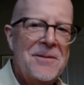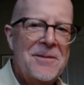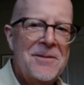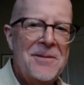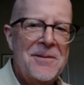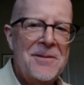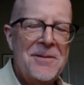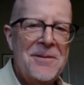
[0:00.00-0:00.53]

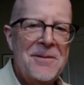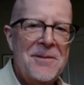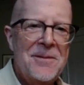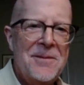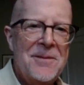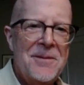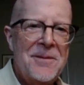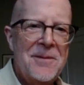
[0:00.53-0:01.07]

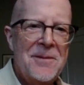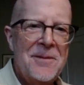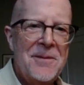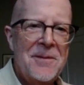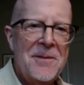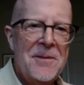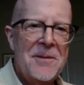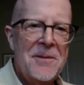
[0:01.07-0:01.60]

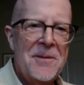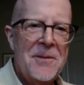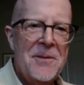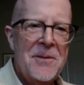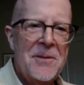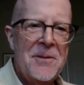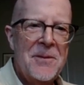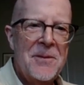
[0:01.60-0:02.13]

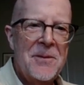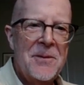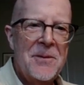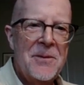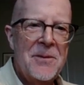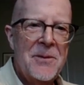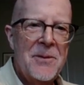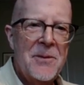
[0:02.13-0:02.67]

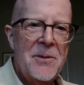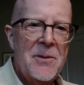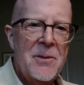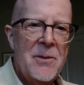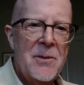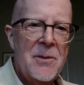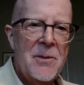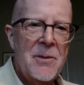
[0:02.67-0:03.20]

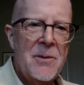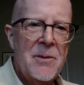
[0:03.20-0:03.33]
(not speaking)